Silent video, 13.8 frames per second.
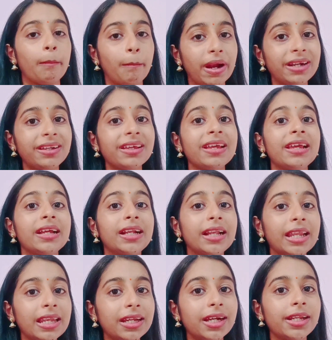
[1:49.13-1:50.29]
But
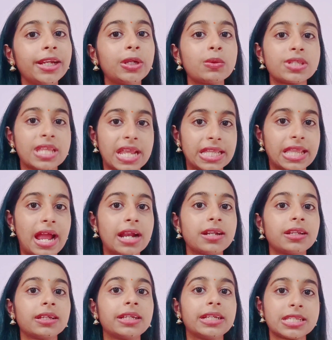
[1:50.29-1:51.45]
clinically, to say
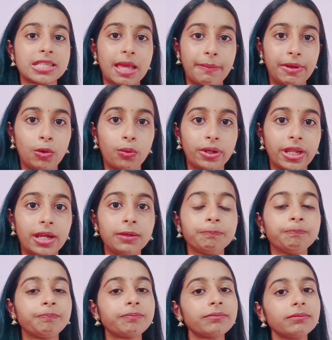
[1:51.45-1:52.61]
that it is amenorrhea,
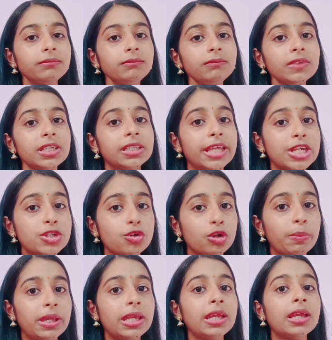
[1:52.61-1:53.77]
there
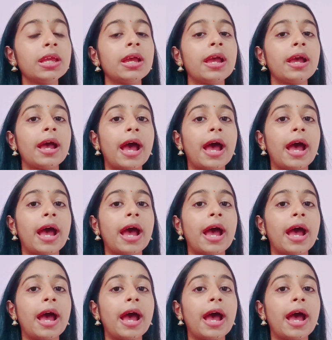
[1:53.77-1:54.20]
should be